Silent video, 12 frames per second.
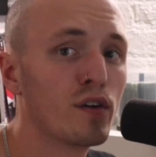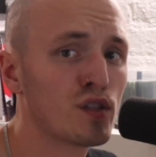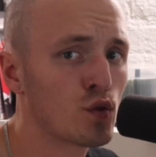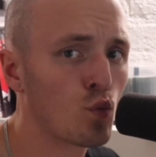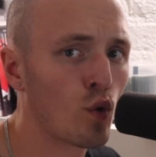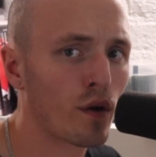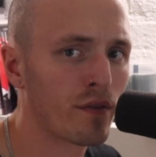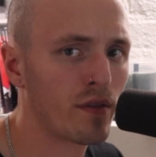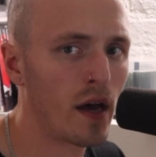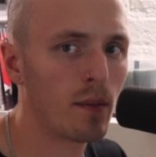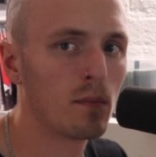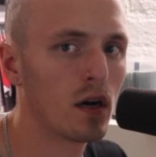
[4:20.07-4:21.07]
isn't worth
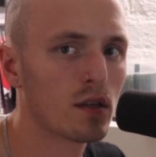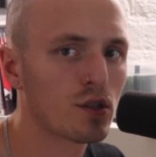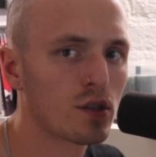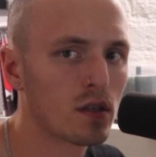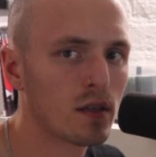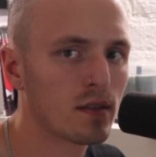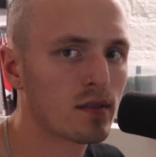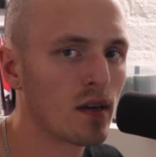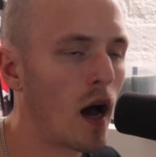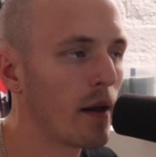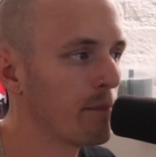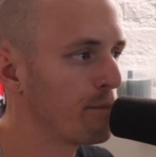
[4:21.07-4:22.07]
that much. It's
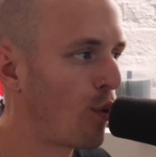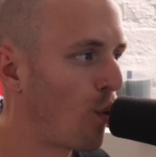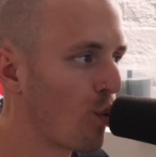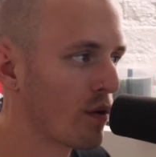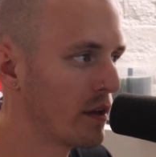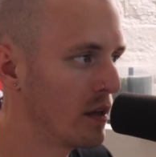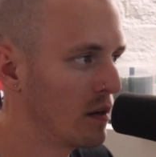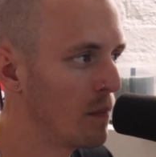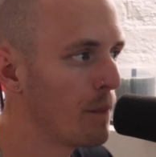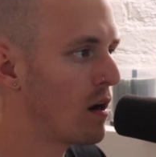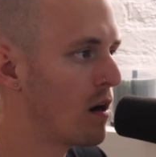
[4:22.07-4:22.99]
not important.